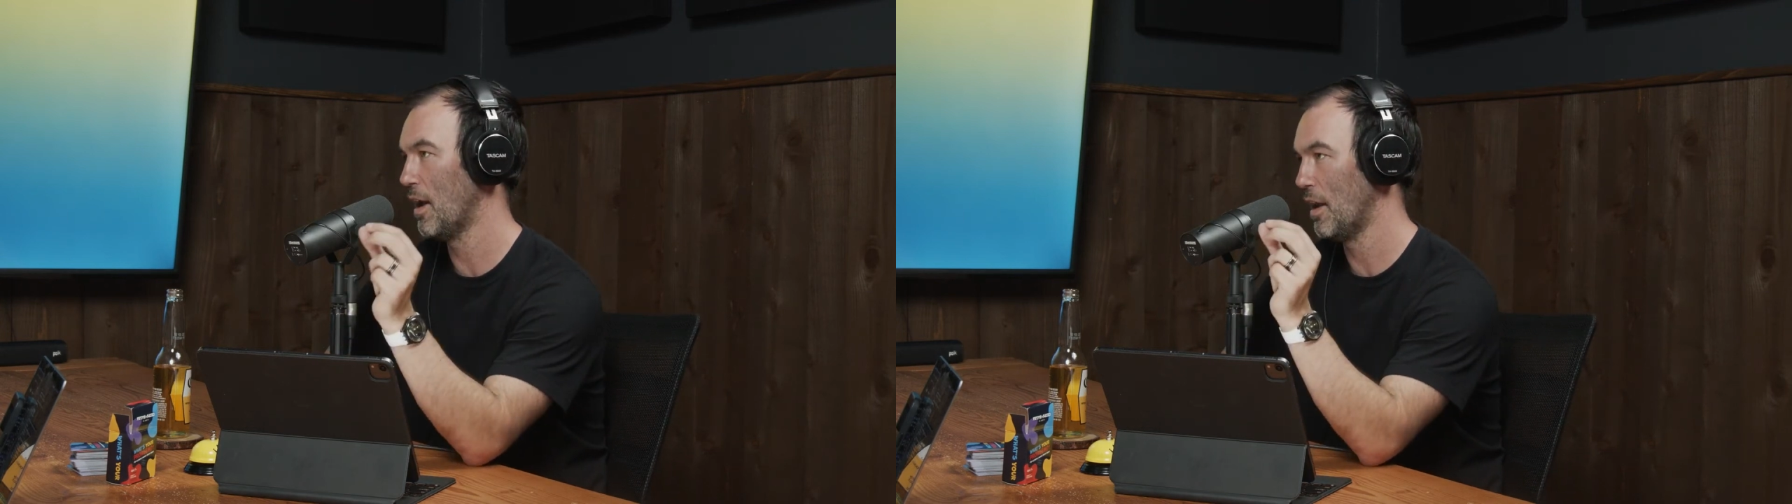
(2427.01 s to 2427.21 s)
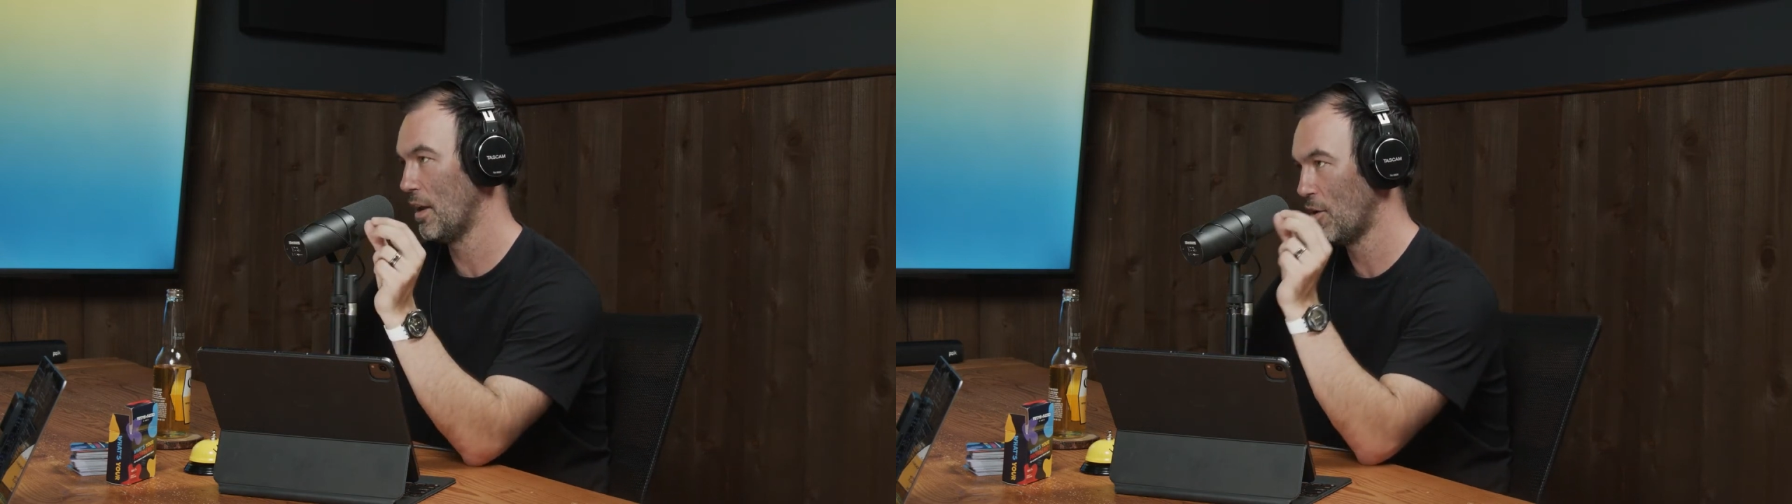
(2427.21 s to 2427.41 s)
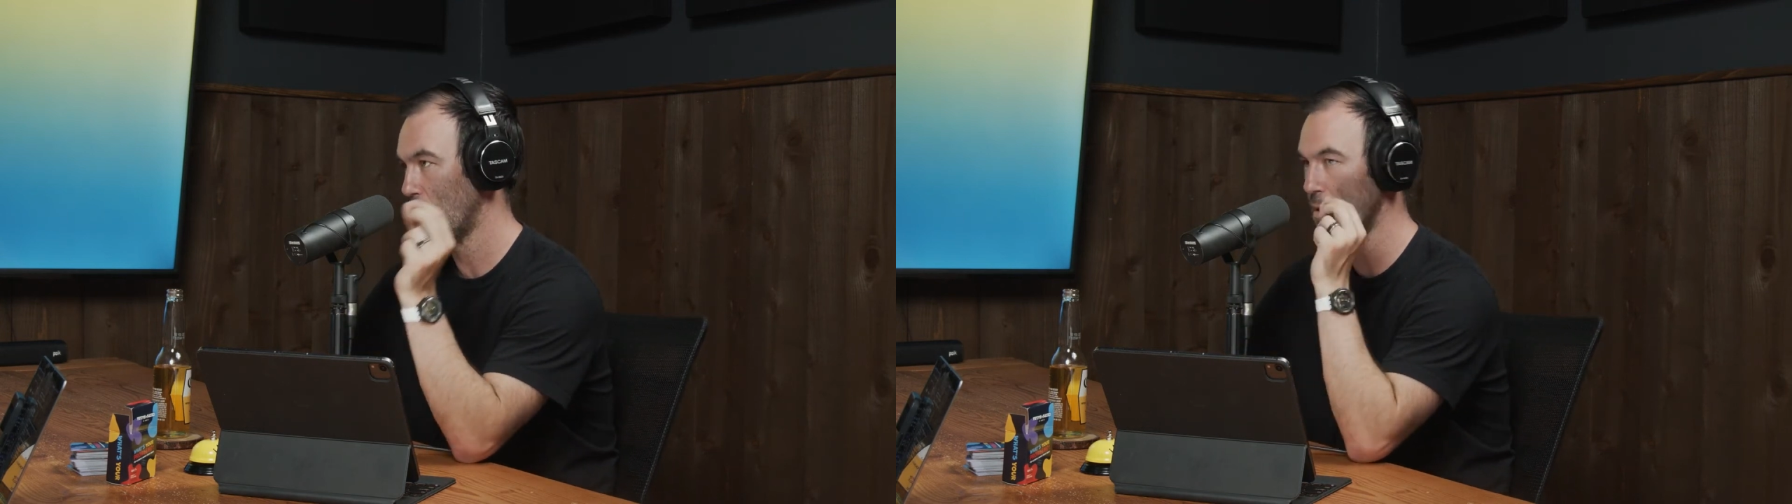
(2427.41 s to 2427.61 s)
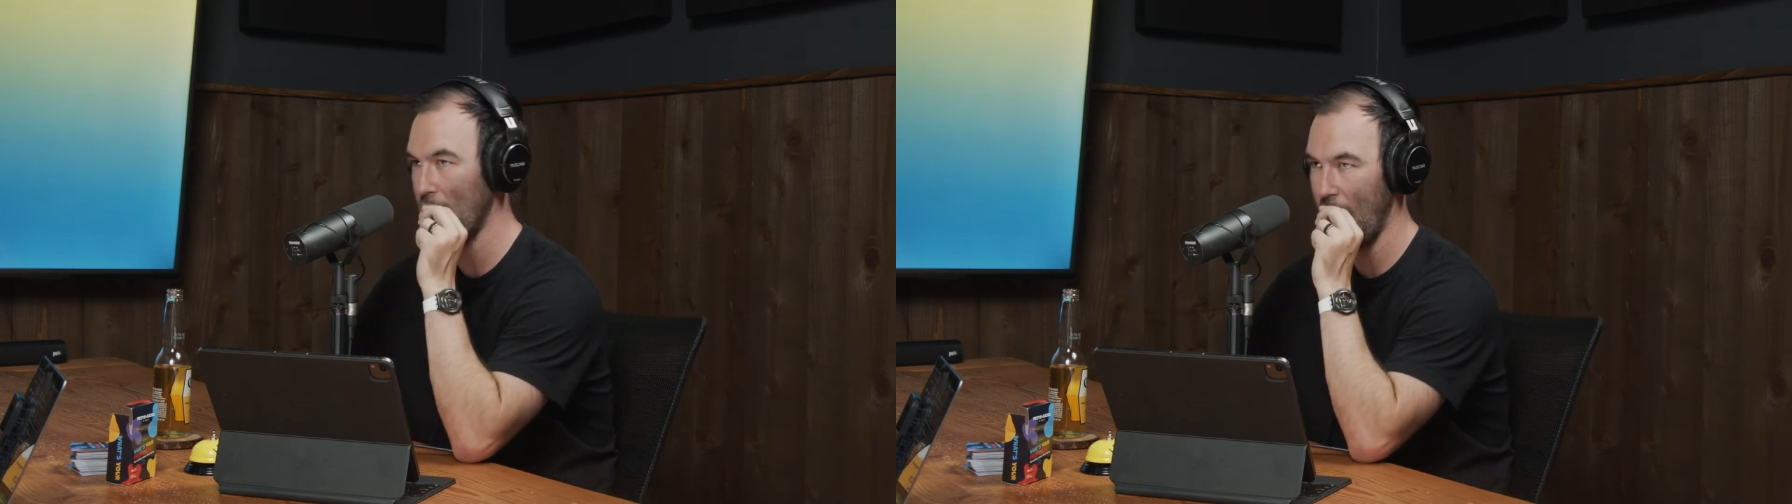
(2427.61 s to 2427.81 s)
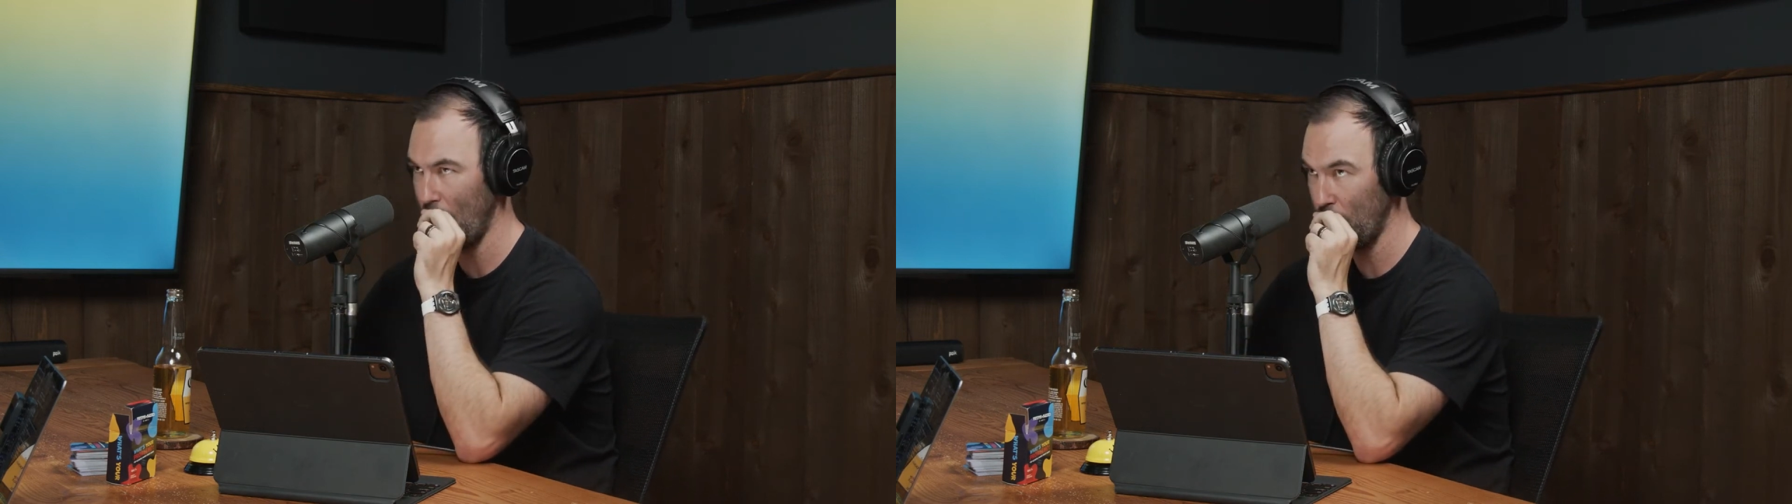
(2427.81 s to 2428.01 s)
and it could be,
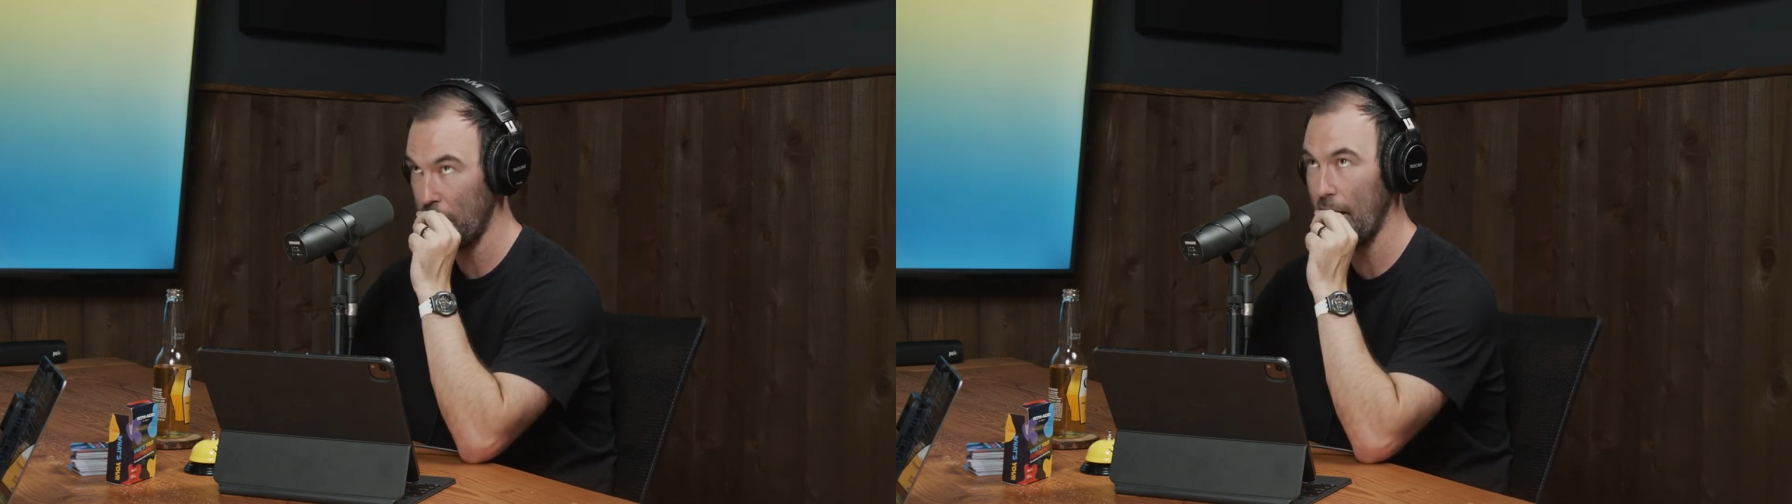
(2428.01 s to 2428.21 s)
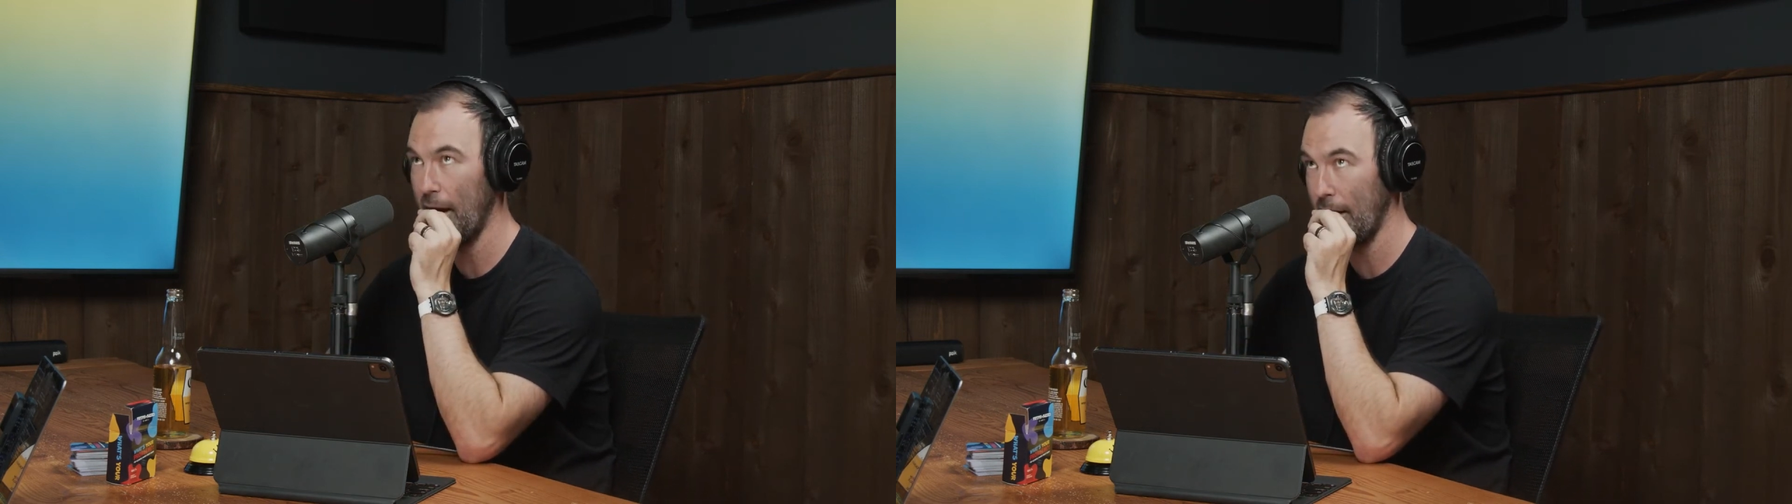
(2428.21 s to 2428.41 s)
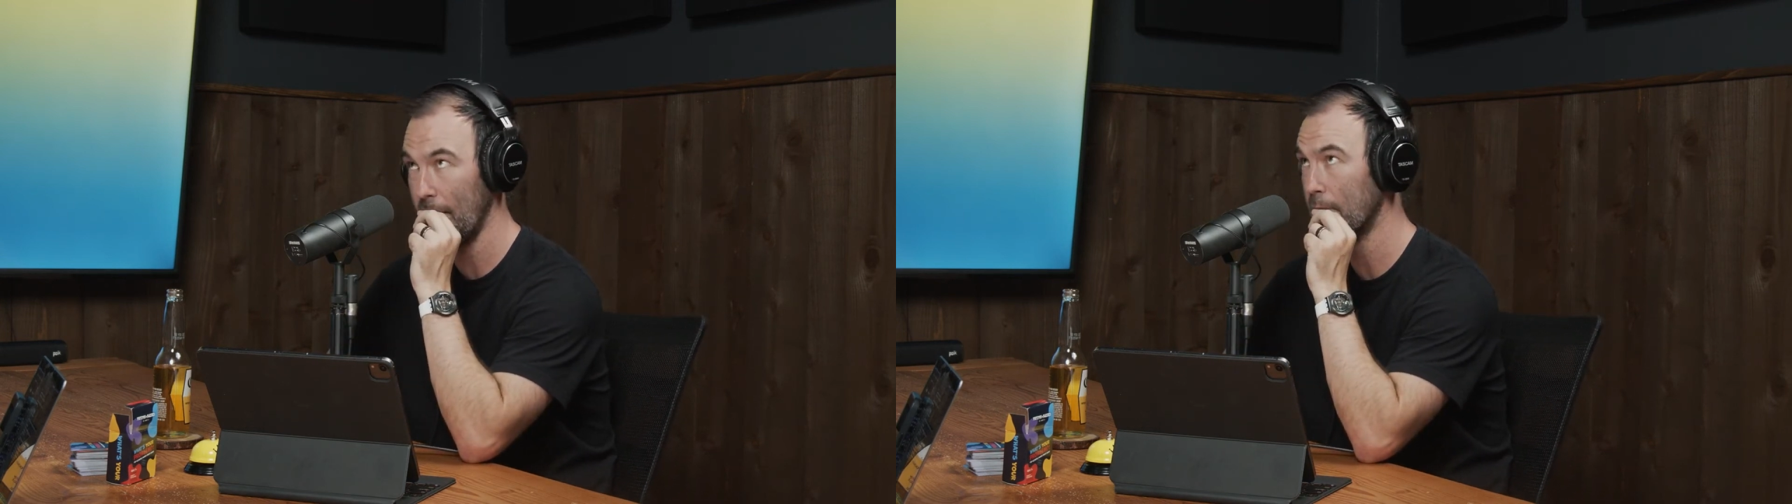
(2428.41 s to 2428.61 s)
I would pay